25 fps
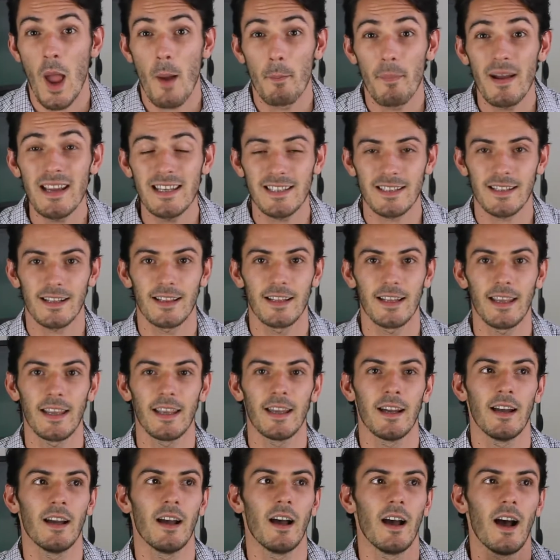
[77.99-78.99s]

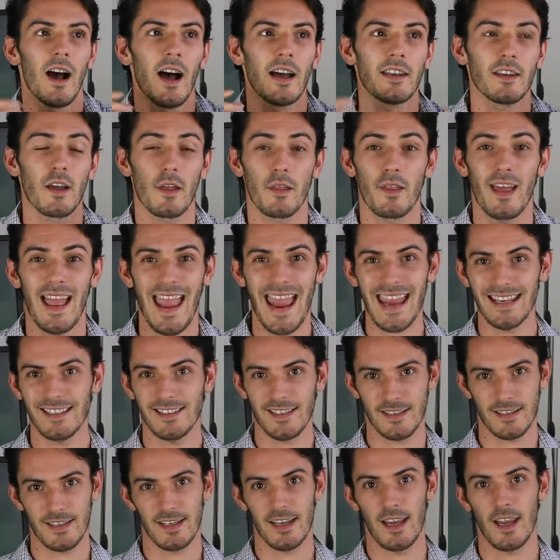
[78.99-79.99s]
basically another
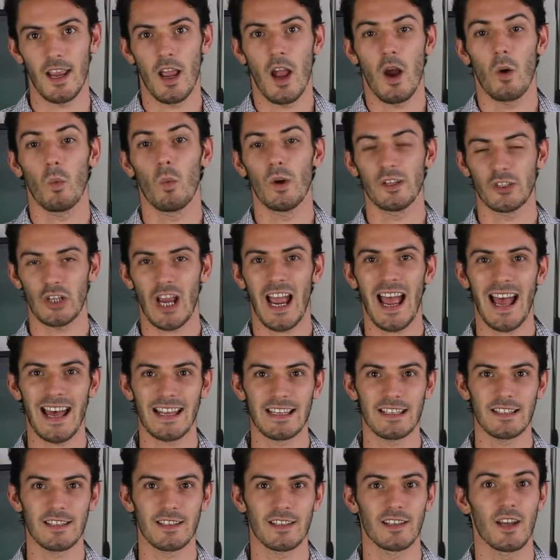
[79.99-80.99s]
entity which
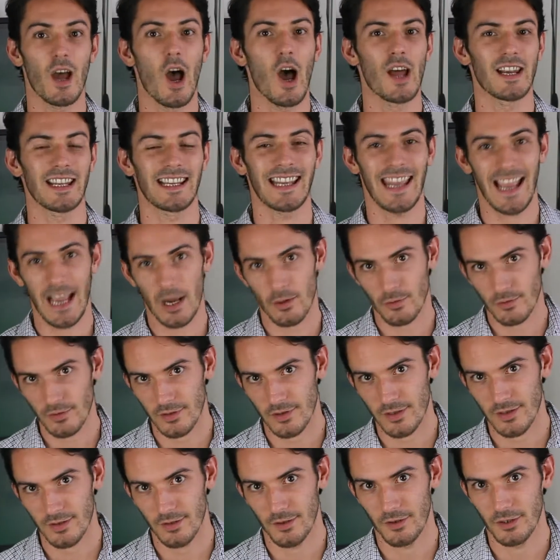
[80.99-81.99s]
has an
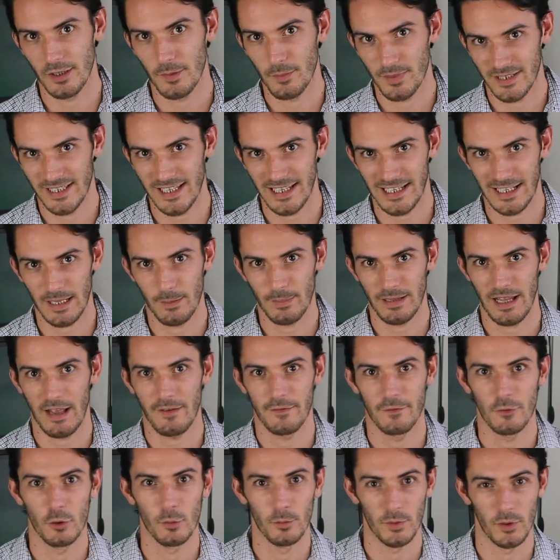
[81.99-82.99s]
account on a particular
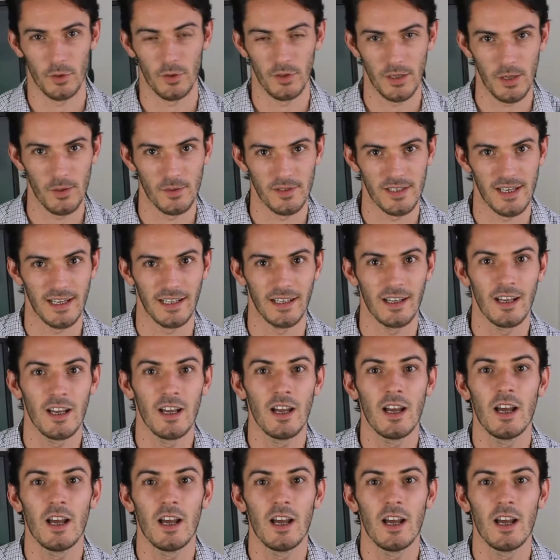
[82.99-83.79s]
platform you're using.